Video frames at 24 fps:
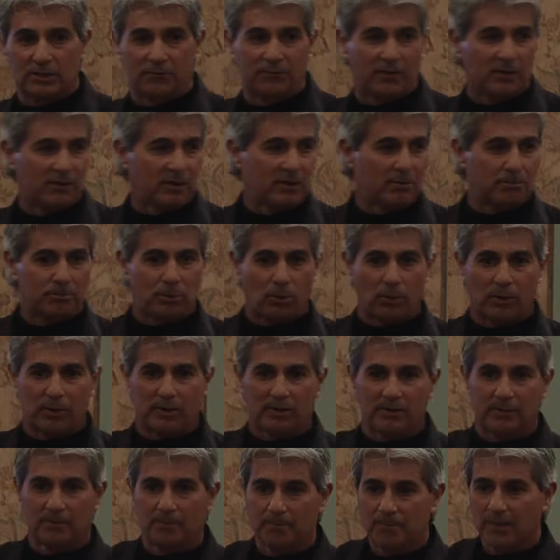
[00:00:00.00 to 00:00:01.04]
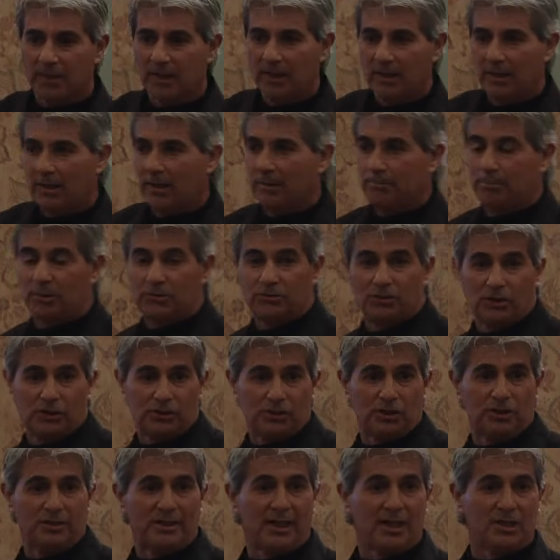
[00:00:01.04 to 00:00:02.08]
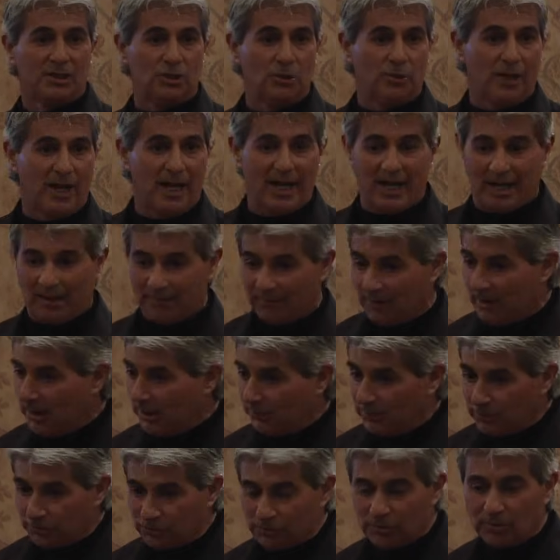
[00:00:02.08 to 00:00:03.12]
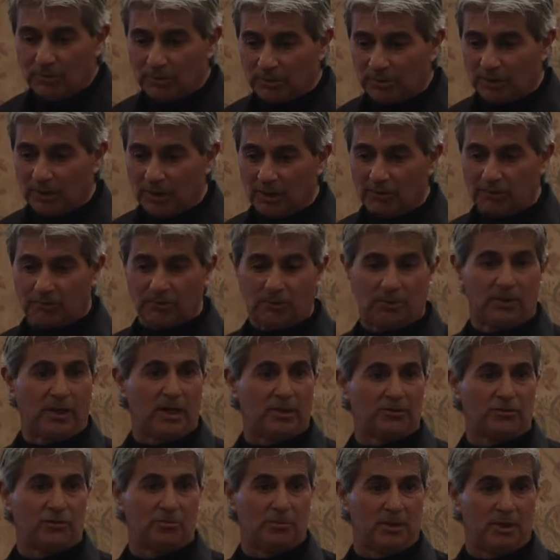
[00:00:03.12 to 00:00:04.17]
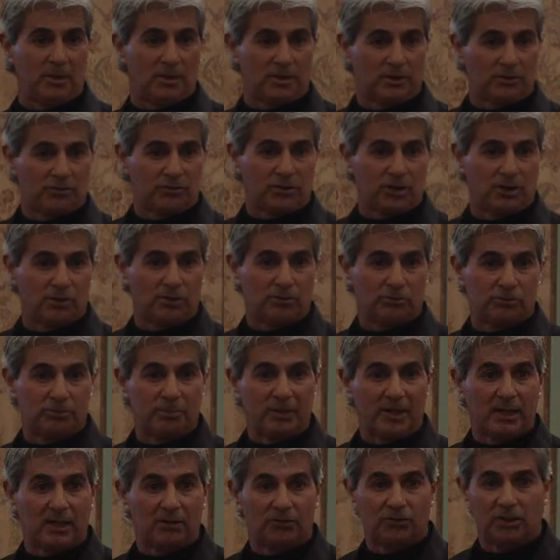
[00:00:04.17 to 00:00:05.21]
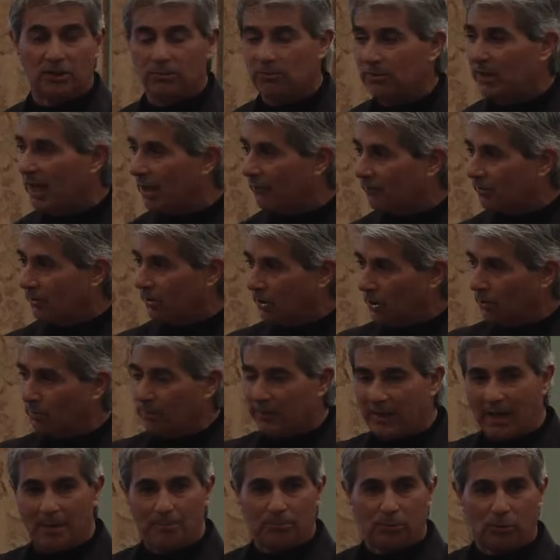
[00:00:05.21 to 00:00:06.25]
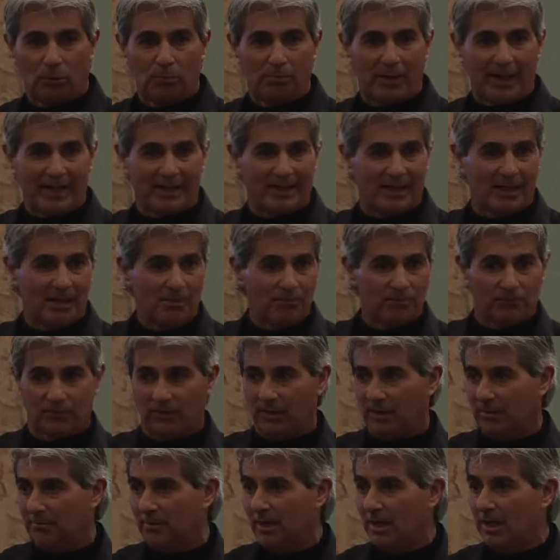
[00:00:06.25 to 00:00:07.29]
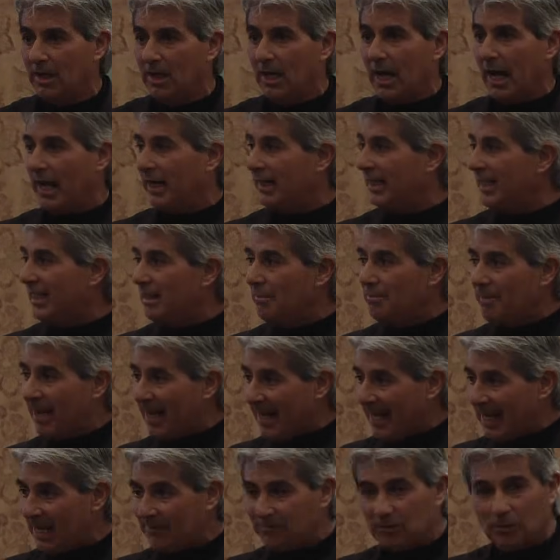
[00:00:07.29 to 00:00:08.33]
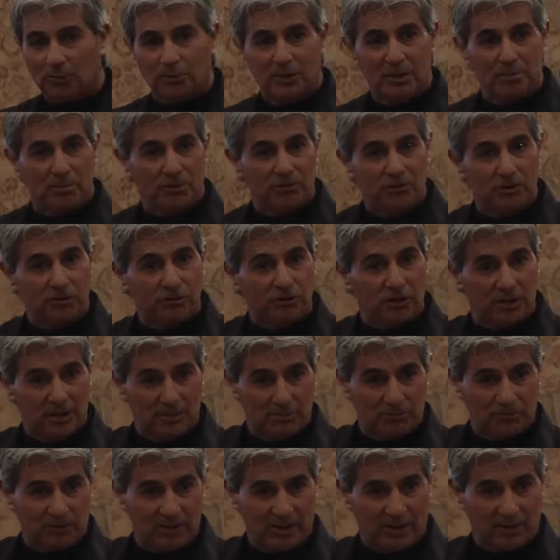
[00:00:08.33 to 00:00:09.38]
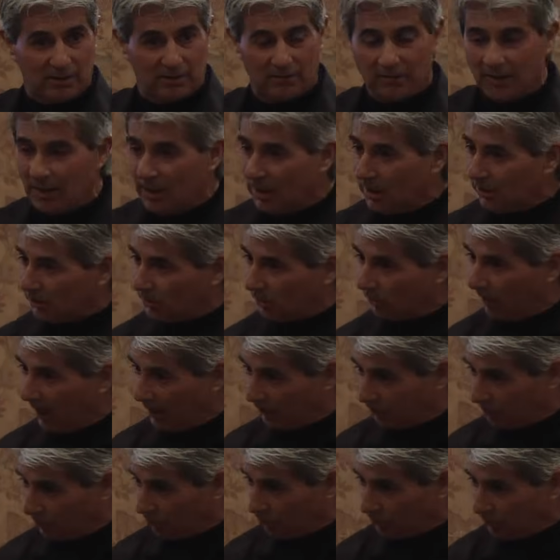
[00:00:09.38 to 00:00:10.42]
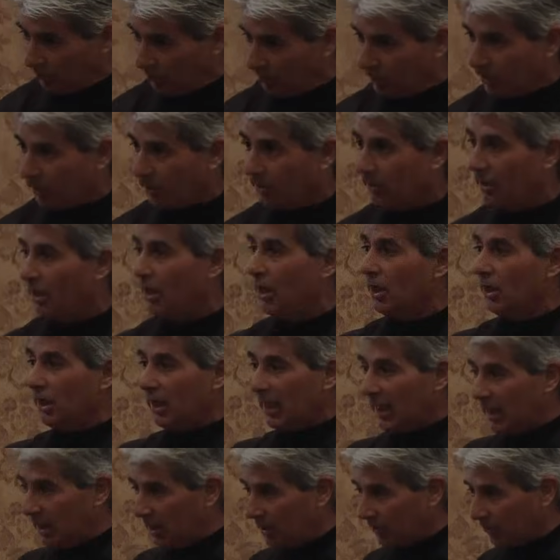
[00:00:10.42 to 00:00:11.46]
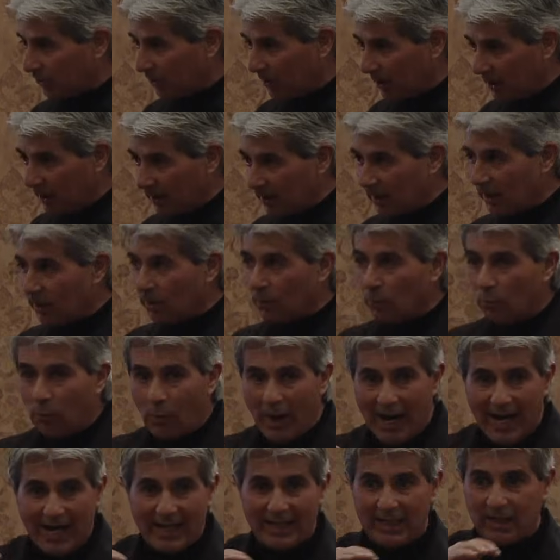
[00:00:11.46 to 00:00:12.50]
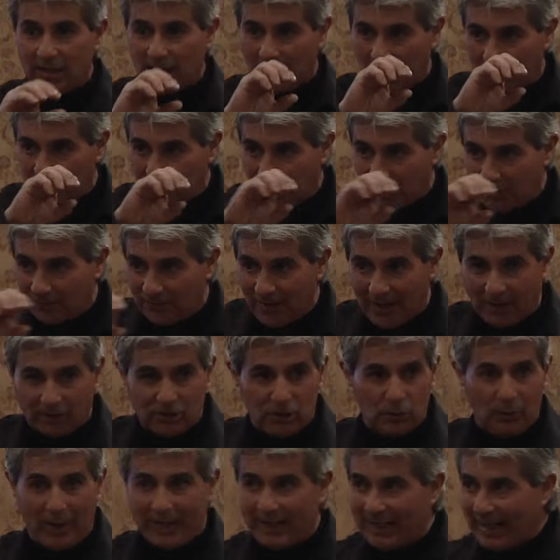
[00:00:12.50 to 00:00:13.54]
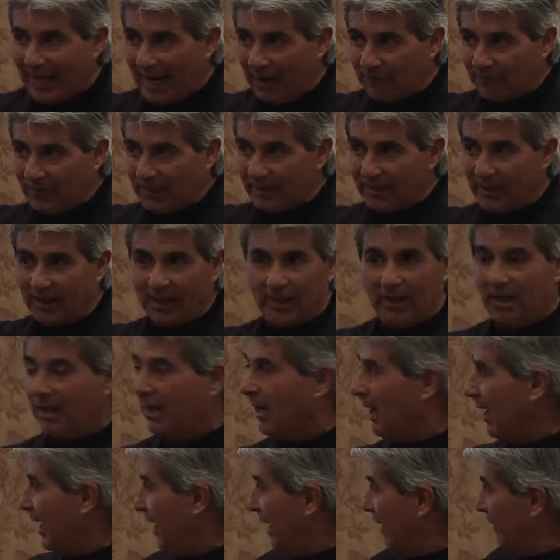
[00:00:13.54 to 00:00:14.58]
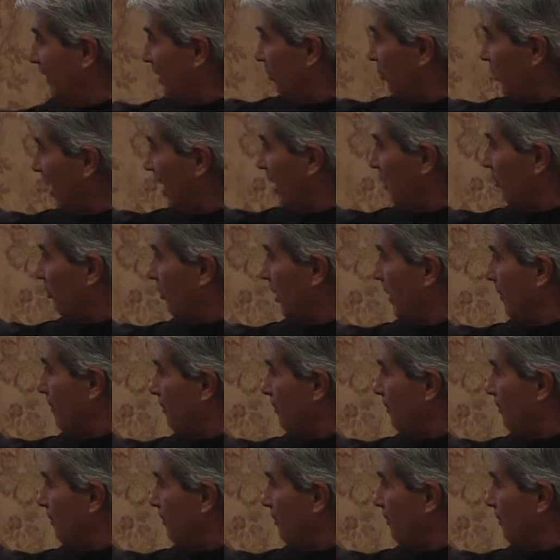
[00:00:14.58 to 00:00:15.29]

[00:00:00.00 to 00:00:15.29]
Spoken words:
a very important position that you have. The shooter also has to be on his toes, because you never know where that bull might come from. And he may have to reposition himself. So as a shooter, he is sitting there waiting and evaluating everything. And in this case,